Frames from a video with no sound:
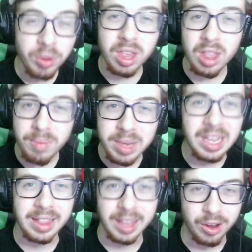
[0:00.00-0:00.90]
of them he
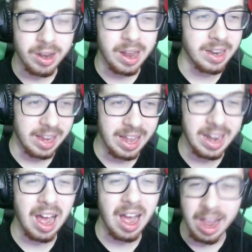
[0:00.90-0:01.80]
gets a good ending, and
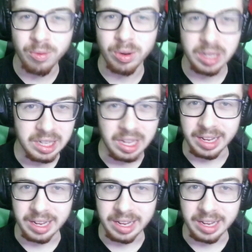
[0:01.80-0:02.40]
I really like